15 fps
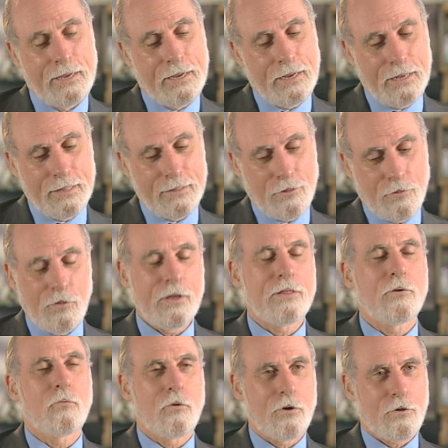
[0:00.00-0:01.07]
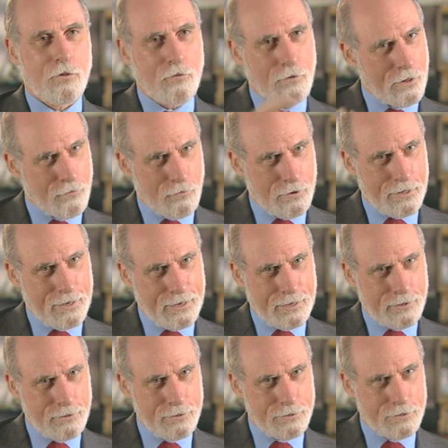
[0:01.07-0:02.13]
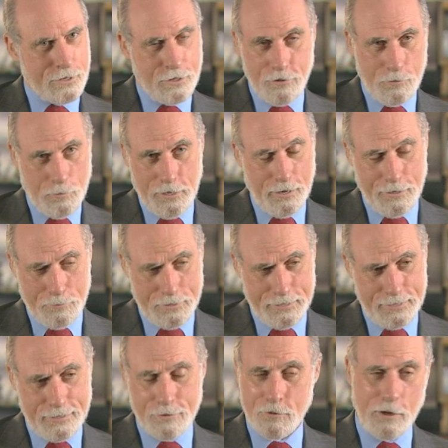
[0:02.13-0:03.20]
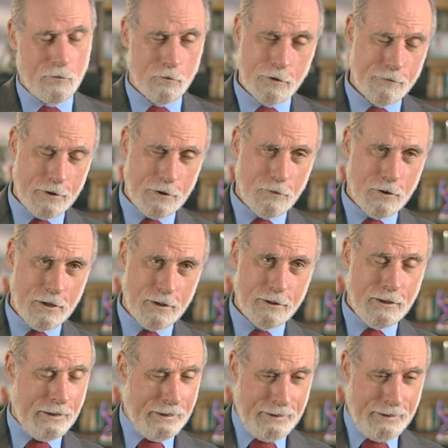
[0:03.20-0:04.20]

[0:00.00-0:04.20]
TCP/IP does not work very well